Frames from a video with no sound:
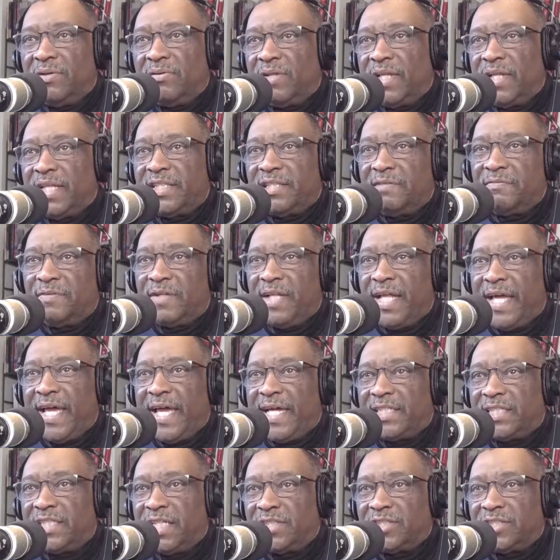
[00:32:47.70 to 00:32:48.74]
don't let the
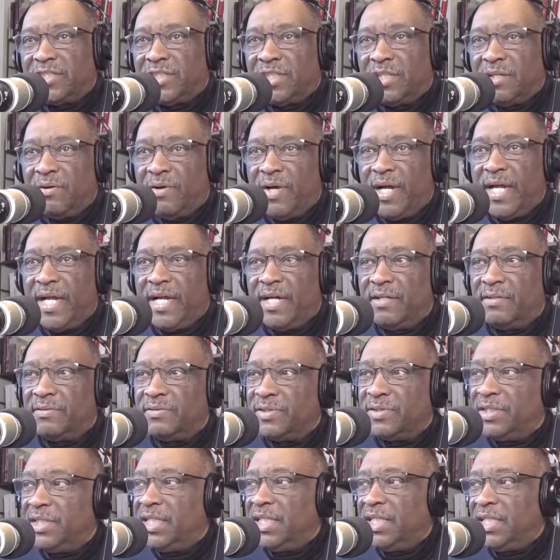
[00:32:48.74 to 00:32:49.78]
flag touch the
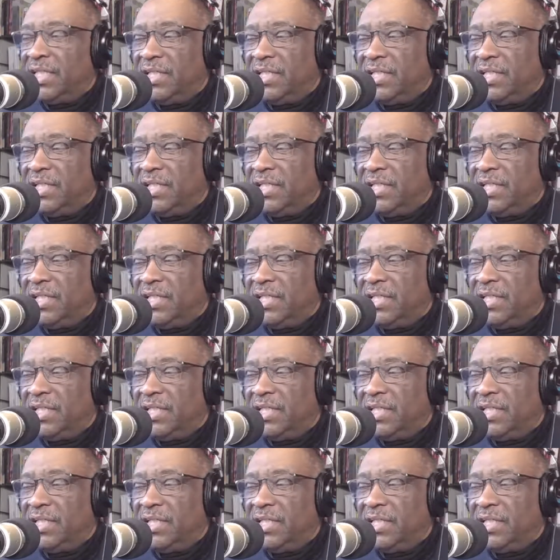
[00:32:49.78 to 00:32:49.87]
ground.